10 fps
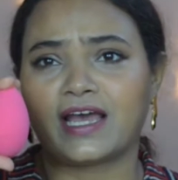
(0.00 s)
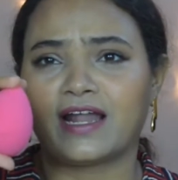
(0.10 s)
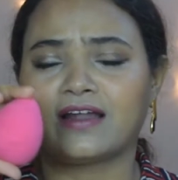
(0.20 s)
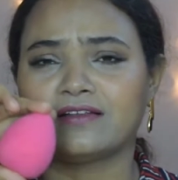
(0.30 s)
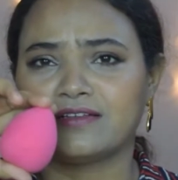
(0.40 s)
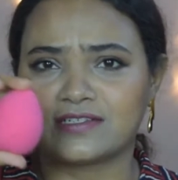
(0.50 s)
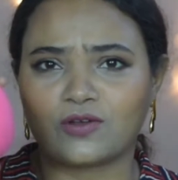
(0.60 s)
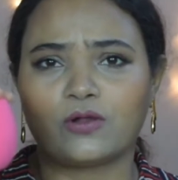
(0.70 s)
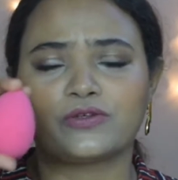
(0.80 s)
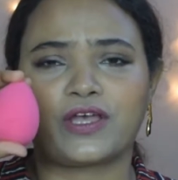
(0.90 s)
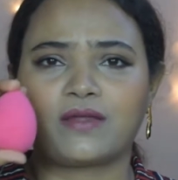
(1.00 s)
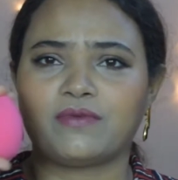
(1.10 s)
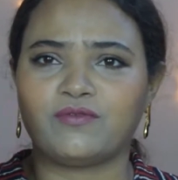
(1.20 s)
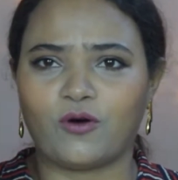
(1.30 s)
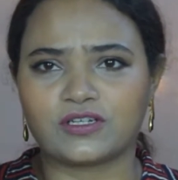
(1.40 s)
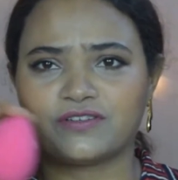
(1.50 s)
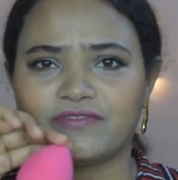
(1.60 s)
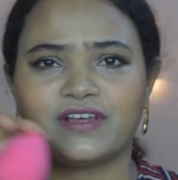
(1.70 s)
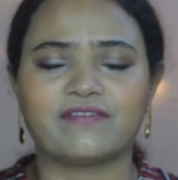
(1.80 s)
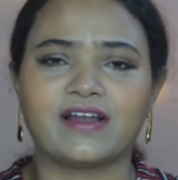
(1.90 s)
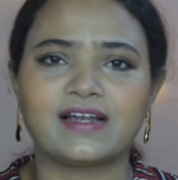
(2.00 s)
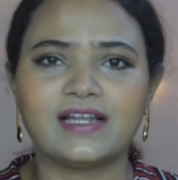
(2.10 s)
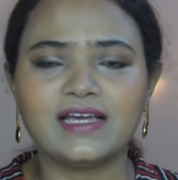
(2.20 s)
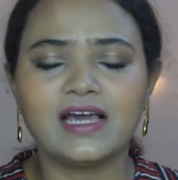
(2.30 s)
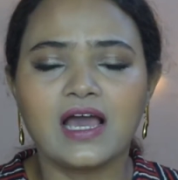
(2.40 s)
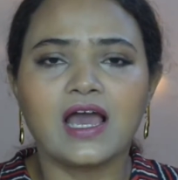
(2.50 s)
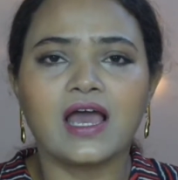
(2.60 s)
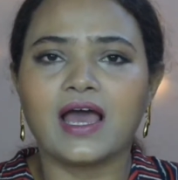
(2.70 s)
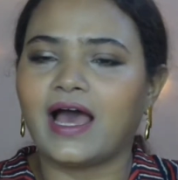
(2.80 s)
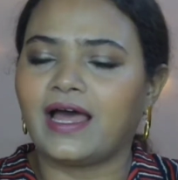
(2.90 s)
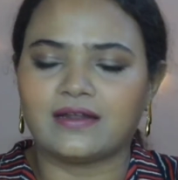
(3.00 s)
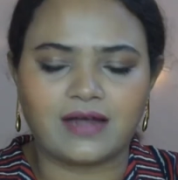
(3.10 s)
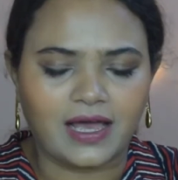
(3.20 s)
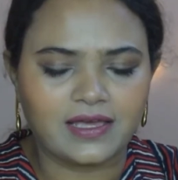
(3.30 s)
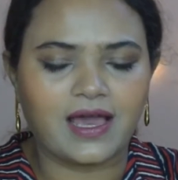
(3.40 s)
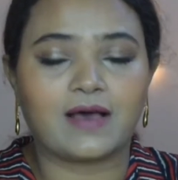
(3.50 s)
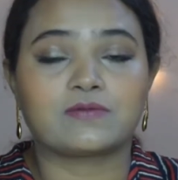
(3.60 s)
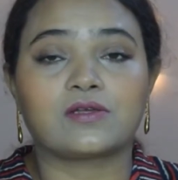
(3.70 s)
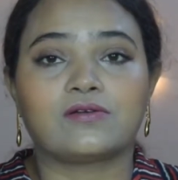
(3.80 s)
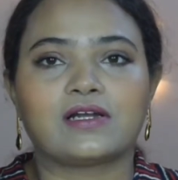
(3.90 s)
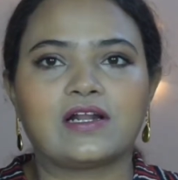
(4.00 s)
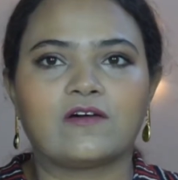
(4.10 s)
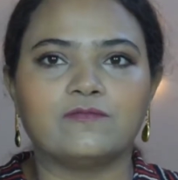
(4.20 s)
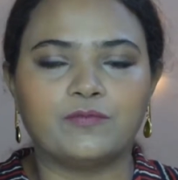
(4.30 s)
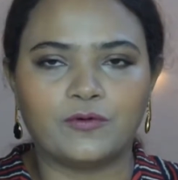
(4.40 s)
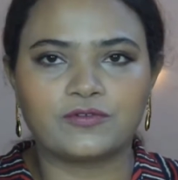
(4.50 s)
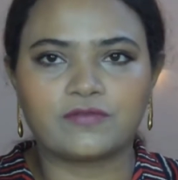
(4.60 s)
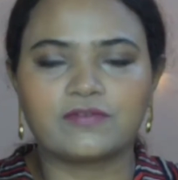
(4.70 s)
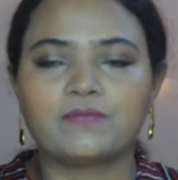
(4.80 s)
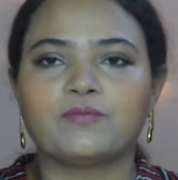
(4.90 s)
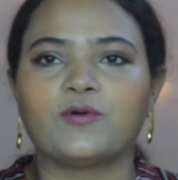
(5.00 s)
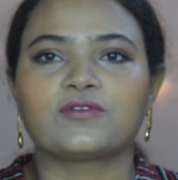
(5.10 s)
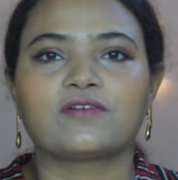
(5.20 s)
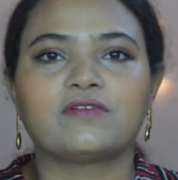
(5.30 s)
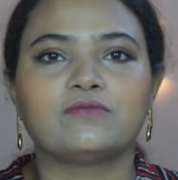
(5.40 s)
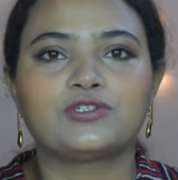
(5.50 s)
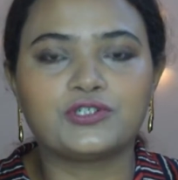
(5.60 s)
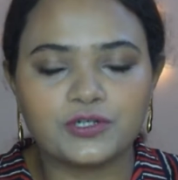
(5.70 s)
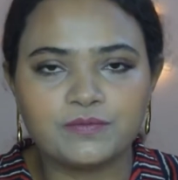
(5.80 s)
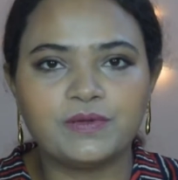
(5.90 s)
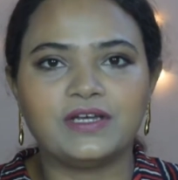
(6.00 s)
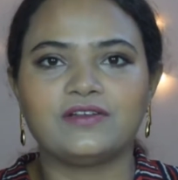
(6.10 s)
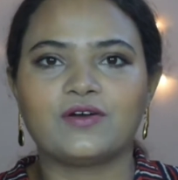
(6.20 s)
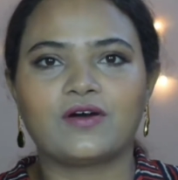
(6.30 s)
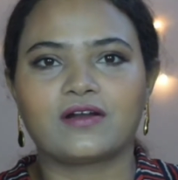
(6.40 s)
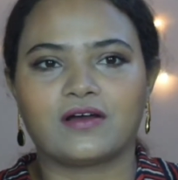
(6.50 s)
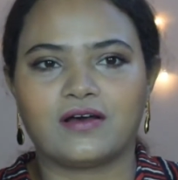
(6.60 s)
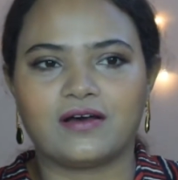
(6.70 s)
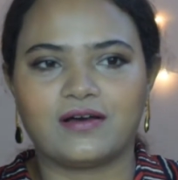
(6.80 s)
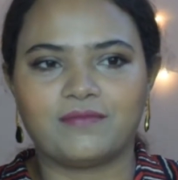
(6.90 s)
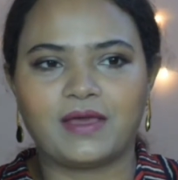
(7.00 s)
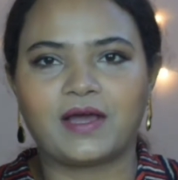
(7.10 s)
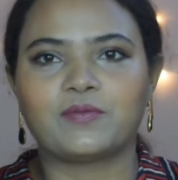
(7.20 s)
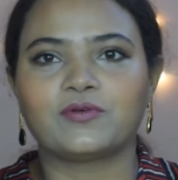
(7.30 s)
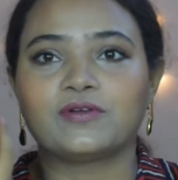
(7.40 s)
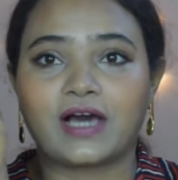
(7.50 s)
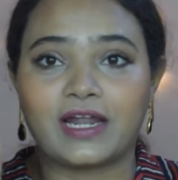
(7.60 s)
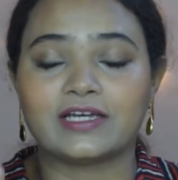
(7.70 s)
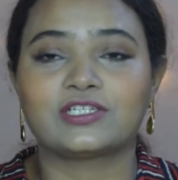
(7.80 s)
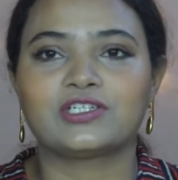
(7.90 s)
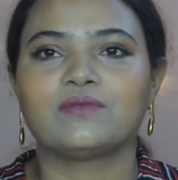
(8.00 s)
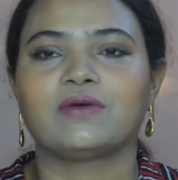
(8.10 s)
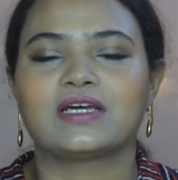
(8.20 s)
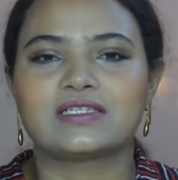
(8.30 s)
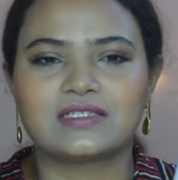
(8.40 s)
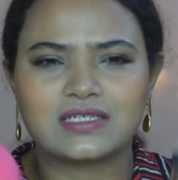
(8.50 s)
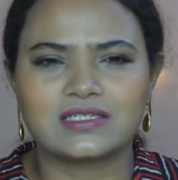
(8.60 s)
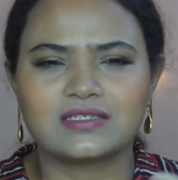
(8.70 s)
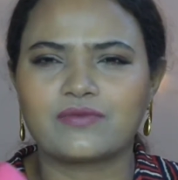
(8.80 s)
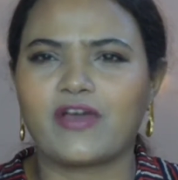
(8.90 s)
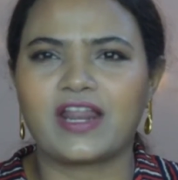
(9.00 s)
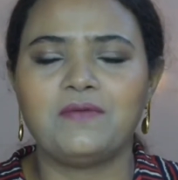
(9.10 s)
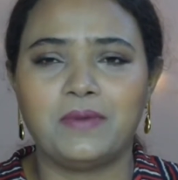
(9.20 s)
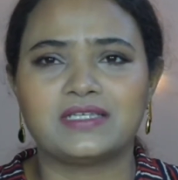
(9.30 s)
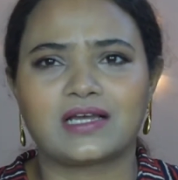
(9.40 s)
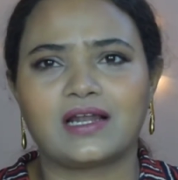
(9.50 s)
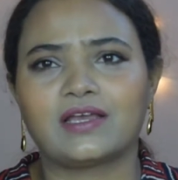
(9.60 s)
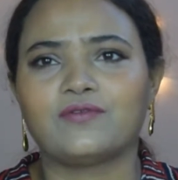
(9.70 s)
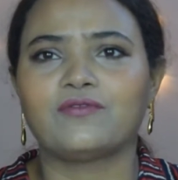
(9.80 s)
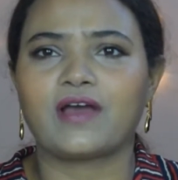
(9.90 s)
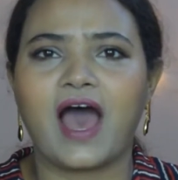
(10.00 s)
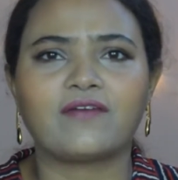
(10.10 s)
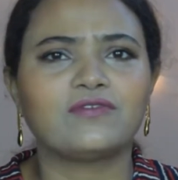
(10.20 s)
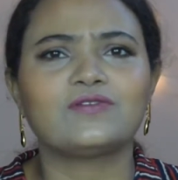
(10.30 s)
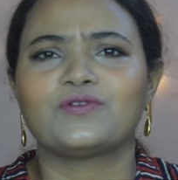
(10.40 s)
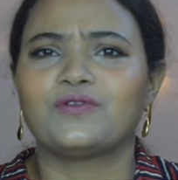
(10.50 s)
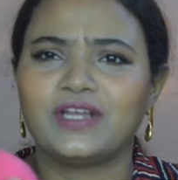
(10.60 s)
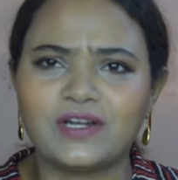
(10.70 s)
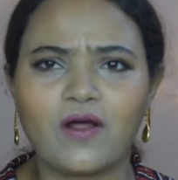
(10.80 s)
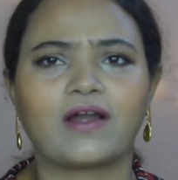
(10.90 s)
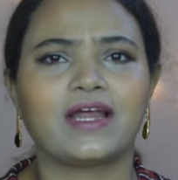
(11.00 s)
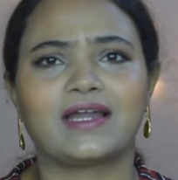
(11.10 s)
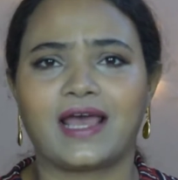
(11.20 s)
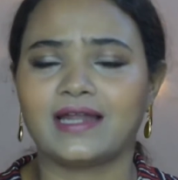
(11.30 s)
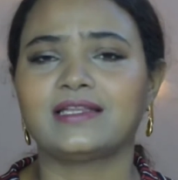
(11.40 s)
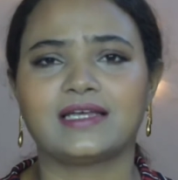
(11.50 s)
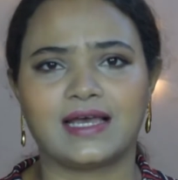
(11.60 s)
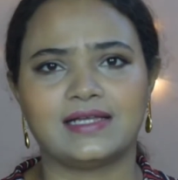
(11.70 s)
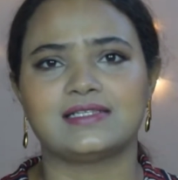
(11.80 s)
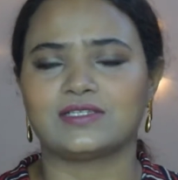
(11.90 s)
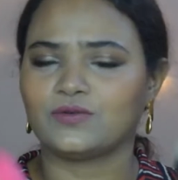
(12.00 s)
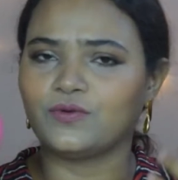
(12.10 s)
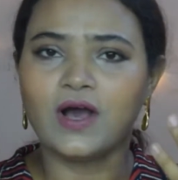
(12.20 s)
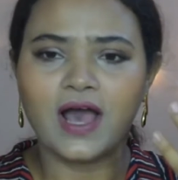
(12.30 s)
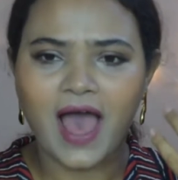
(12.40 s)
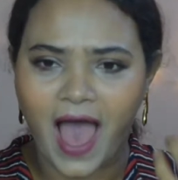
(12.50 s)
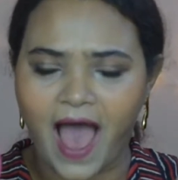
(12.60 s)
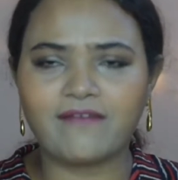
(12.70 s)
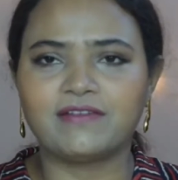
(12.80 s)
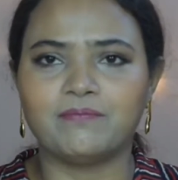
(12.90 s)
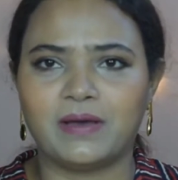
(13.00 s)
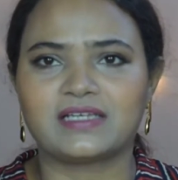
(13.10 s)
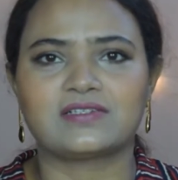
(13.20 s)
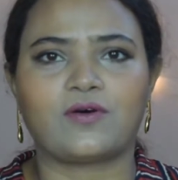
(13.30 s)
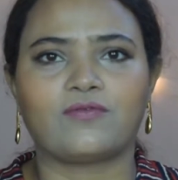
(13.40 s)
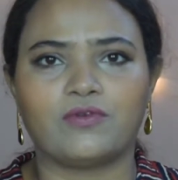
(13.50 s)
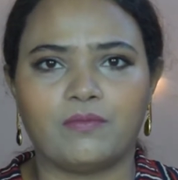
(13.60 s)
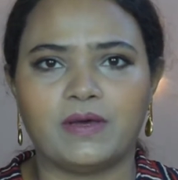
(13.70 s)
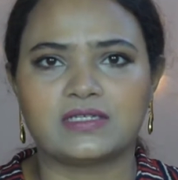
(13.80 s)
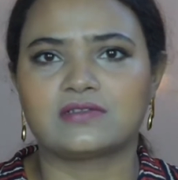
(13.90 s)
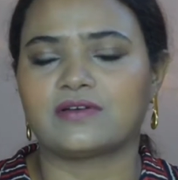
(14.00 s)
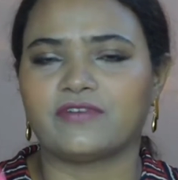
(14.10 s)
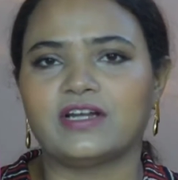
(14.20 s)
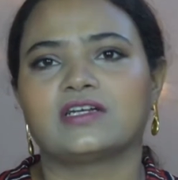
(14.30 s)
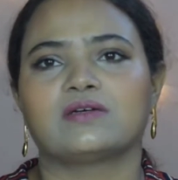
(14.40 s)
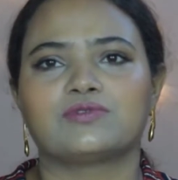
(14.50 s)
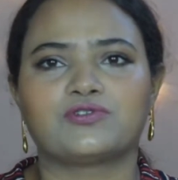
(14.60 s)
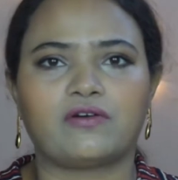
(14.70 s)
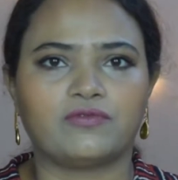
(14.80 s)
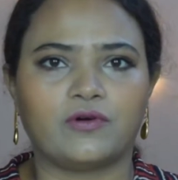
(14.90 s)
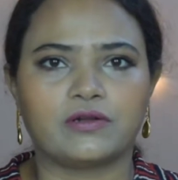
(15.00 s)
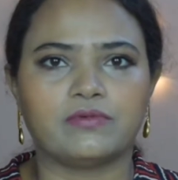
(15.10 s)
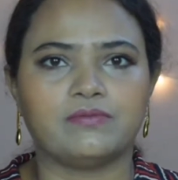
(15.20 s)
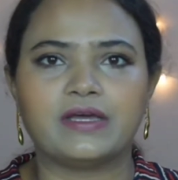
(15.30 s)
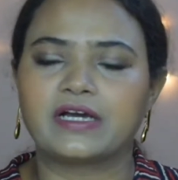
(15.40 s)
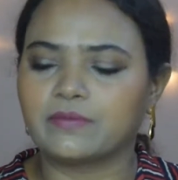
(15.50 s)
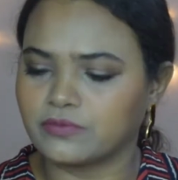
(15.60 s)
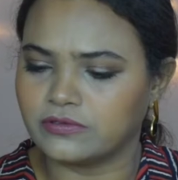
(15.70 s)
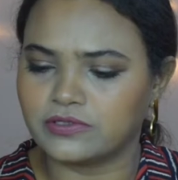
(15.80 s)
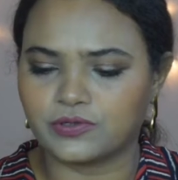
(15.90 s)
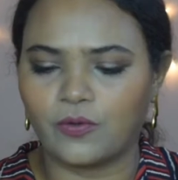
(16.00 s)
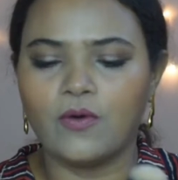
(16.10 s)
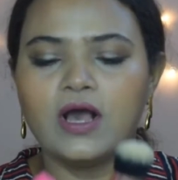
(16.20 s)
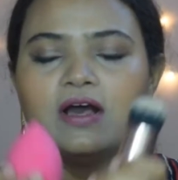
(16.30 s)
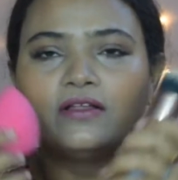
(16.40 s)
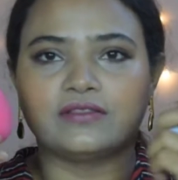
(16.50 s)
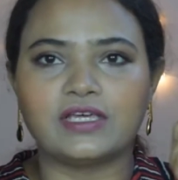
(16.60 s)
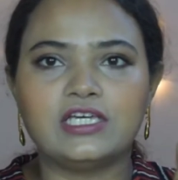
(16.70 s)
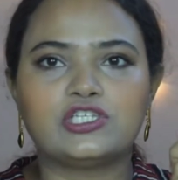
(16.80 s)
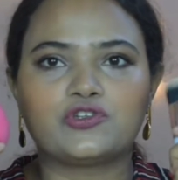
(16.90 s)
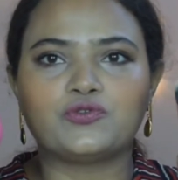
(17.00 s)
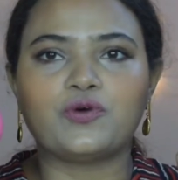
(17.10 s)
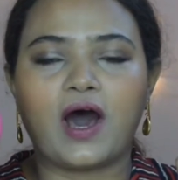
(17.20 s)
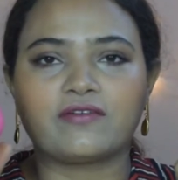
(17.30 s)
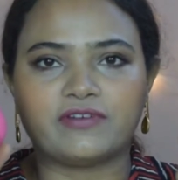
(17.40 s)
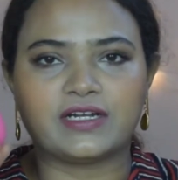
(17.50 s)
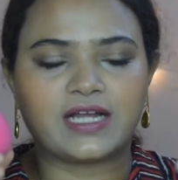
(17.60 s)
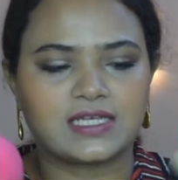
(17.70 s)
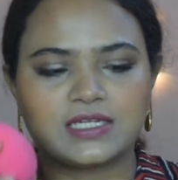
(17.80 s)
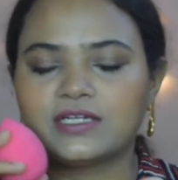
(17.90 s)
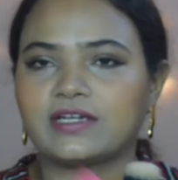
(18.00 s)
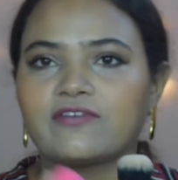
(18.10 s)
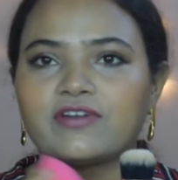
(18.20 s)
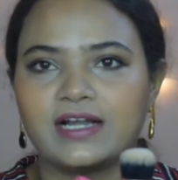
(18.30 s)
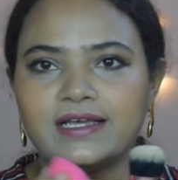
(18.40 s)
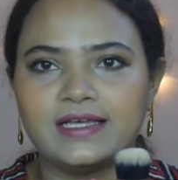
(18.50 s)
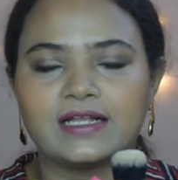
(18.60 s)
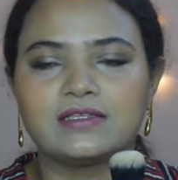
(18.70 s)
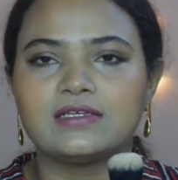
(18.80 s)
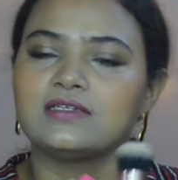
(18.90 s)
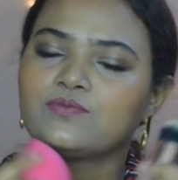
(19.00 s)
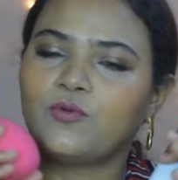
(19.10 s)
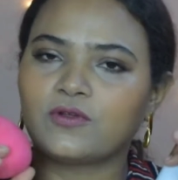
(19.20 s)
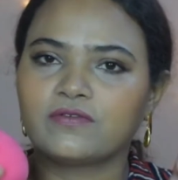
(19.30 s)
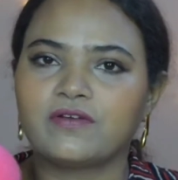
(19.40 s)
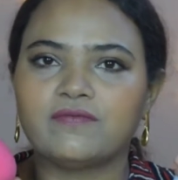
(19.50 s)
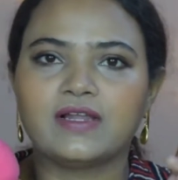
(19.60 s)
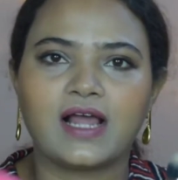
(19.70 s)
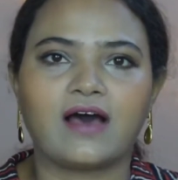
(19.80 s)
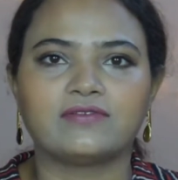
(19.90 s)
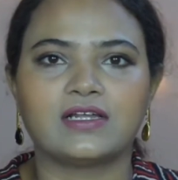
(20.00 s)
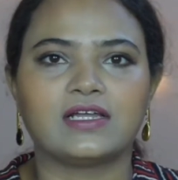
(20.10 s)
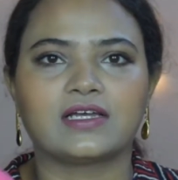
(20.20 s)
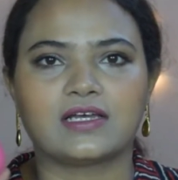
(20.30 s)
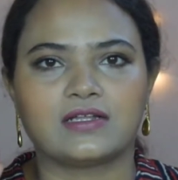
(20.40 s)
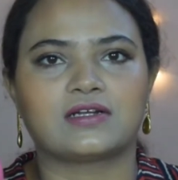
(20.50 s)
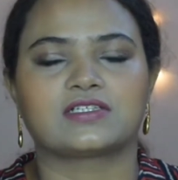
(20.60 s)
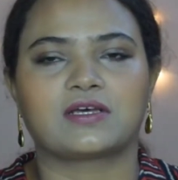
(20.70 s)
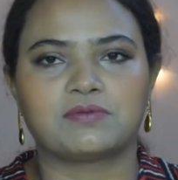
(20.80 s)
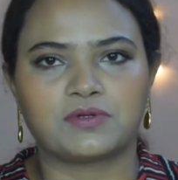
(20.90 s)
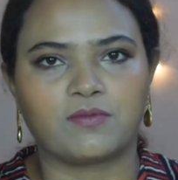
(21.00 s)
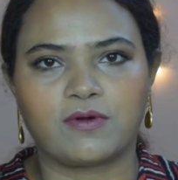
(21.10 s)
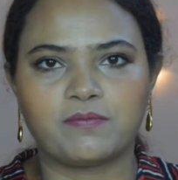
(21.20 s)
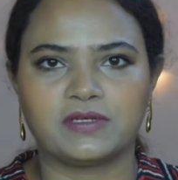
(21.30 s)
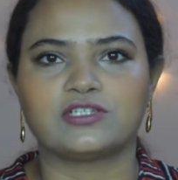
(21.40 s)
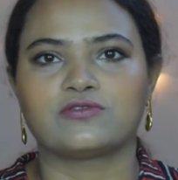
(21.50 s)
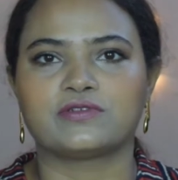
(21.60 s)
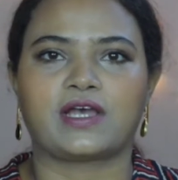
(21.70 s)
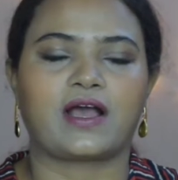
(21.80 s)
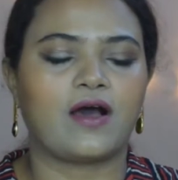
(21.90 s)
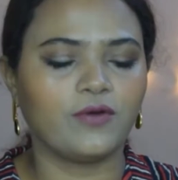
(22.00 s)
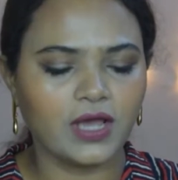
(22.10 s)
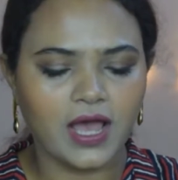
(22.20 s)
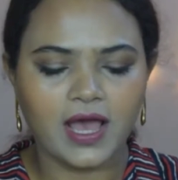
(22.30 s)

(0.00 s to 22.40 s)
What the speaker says: And this also can be washed frequently, and I absolutely love both of them. Both of them should be in your makeup tool collection, because this is very basic. Like if you have these, you need not get anything else. You have the best of the best when it comes to affordable makeup So these two are fantastic. Definitely get these. Both of them will have the link in the description box. Please to check out.